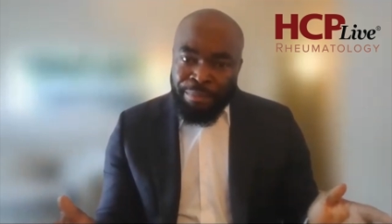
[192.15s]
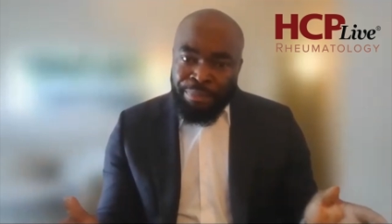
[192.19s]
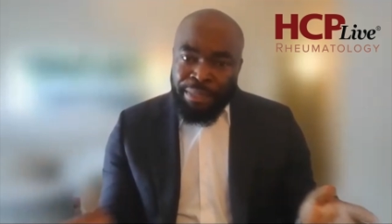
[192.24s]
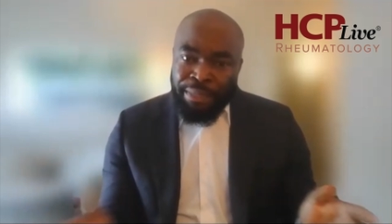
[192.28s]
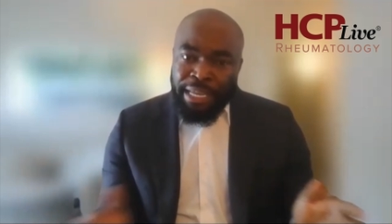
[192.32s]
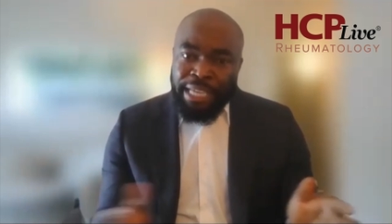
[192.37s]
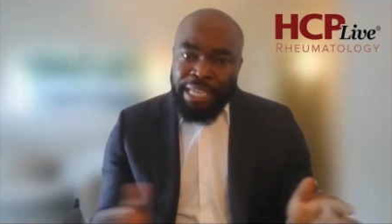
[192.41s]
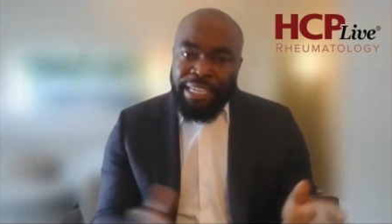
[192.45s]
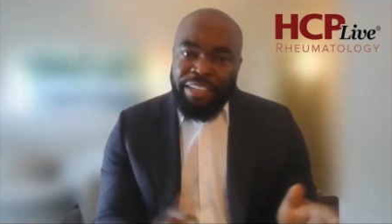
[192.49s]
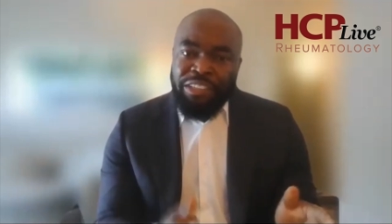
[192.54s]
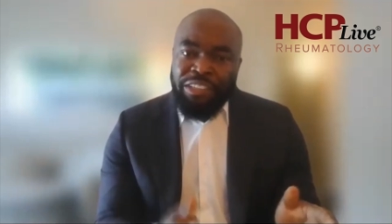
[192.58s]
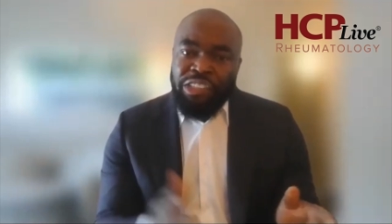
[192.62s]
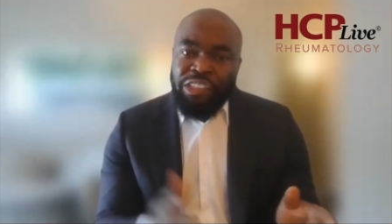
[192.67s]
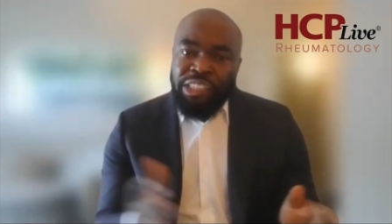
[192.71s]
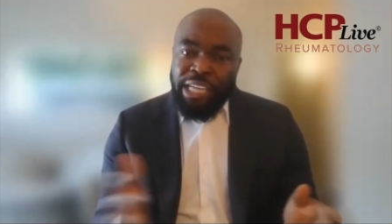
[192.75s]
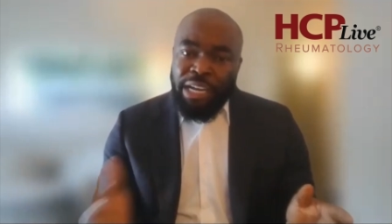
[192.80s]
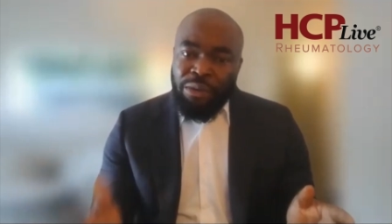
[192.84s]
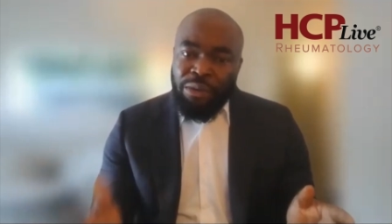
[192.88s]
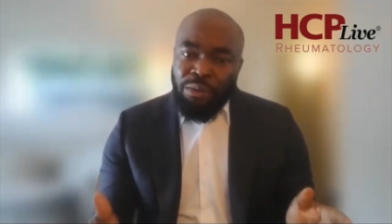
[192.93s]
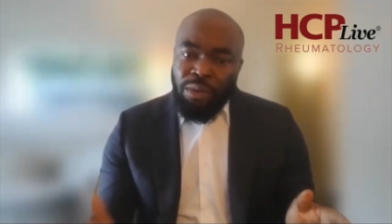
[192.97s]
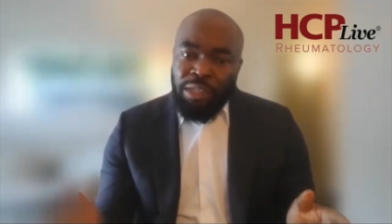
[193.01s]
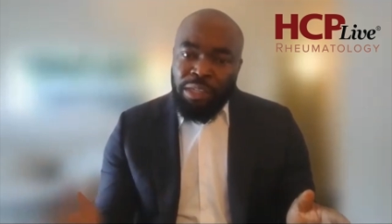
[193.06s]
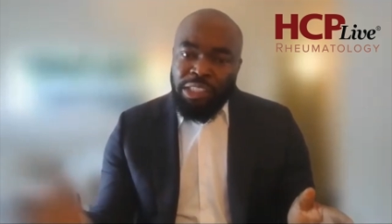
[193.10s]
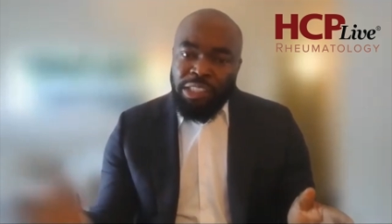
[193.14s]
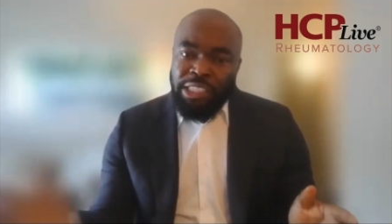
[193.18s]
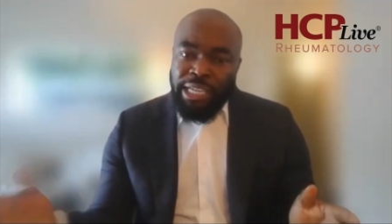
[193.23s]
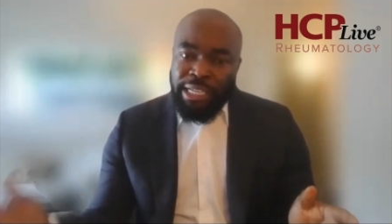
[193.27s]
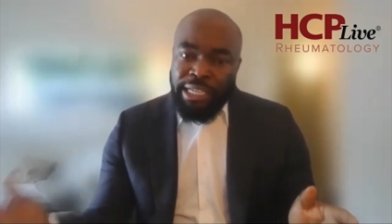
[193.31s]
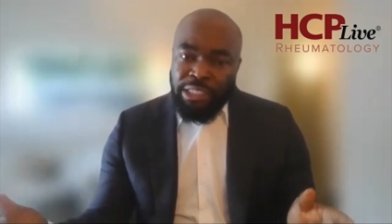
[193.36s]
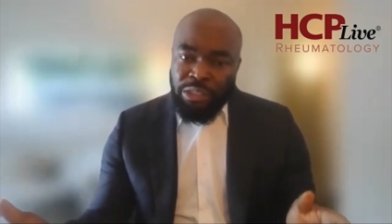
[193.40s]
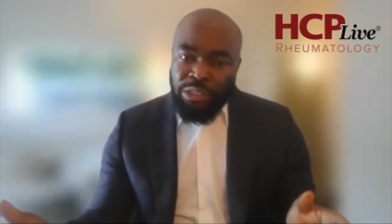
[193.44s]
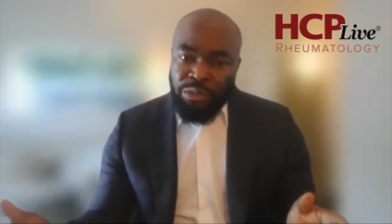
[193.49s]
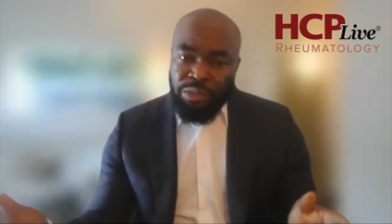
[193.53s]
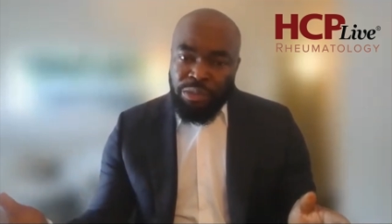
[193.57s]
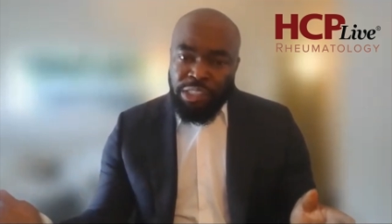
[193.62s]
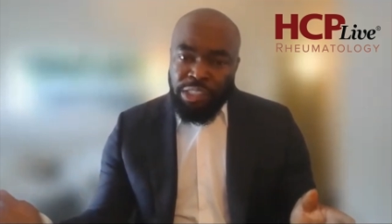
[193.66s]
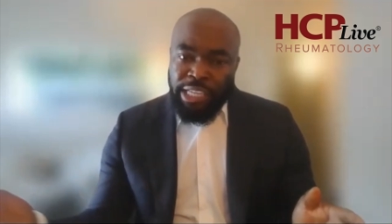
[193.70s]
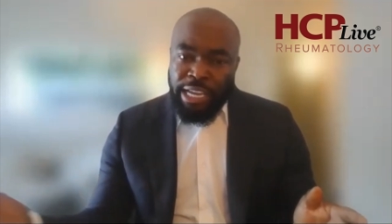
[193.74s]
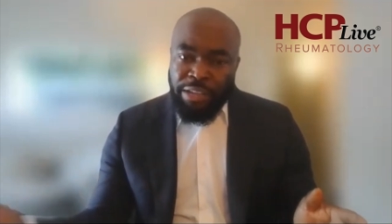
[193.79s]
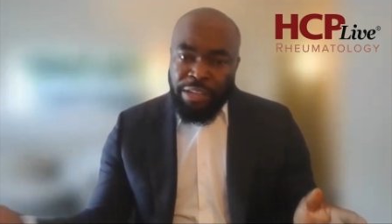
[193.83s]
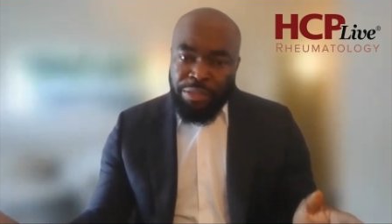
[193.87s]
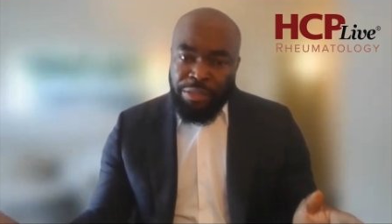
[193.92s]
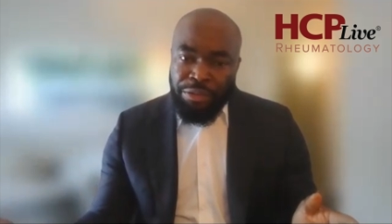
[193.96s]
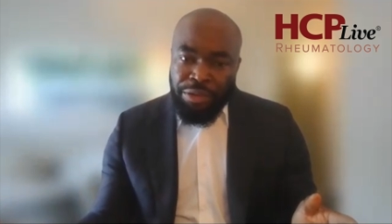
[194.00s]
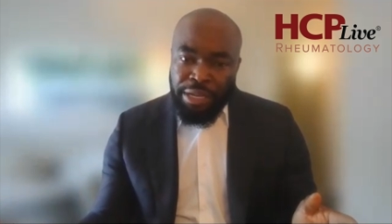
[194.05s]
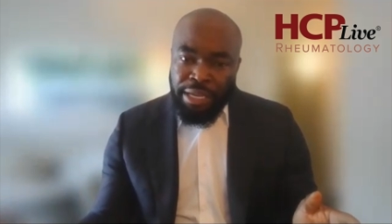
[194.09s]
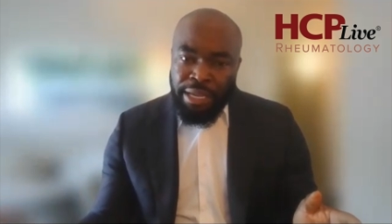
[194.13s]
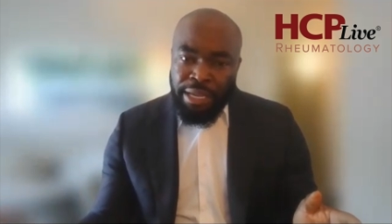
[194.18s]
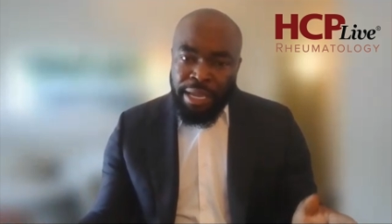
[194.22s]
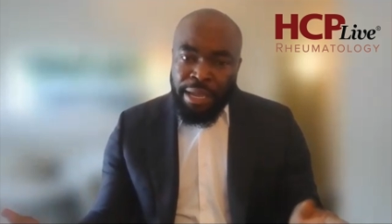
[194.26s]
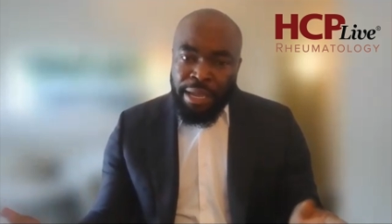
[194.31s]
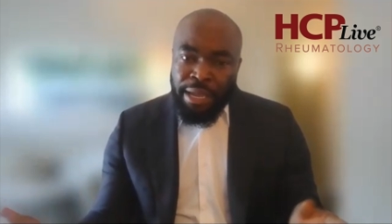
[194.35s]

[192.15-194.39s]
and there's JAK 1, JAK 2, JAK 3.